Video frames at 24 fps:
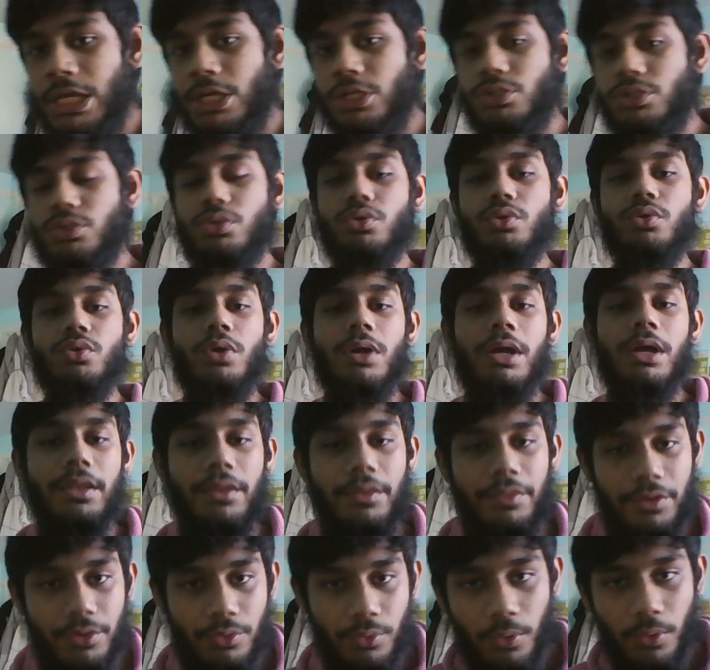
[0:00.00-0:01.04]
to
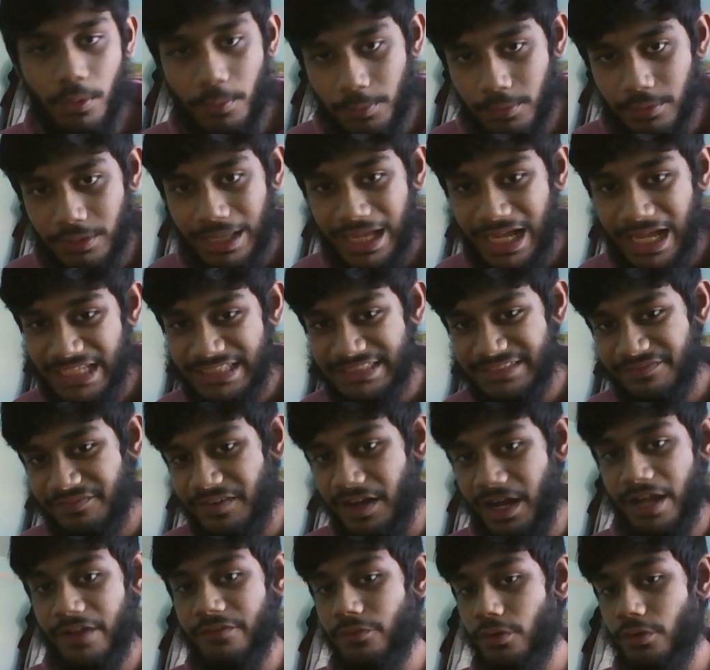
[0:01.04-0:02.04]
the normal S5